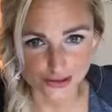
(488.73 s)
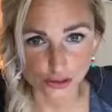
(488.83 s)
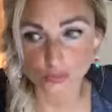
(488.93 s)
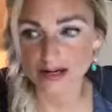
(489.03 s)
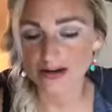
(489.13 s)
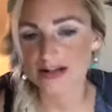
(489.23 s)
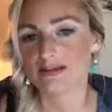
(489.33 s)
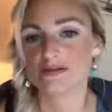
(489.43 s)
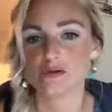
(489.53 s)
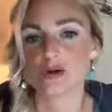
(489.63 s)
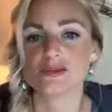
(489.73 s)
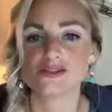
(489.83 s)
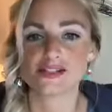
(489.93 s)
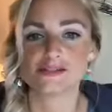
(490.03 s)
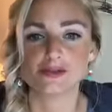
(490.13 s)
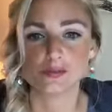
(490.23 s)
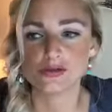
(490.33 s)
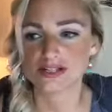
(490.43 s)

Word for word: So we are in a form of self abuse.